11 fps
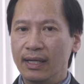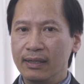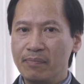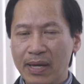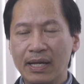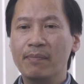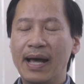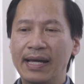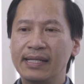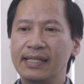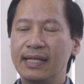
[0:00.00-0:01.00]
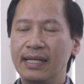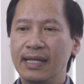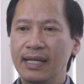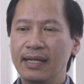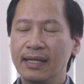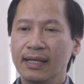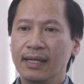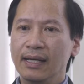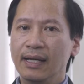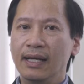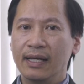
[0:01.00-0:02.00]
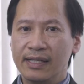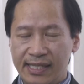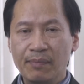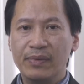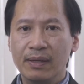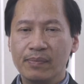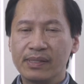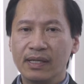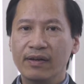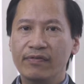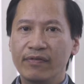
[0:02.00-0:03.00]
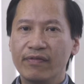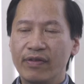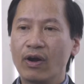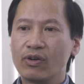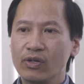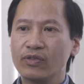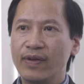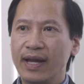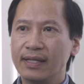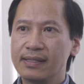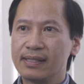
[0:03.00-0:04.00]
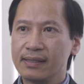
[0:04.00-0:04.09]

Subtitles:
minimize the symptoms of varicose veins.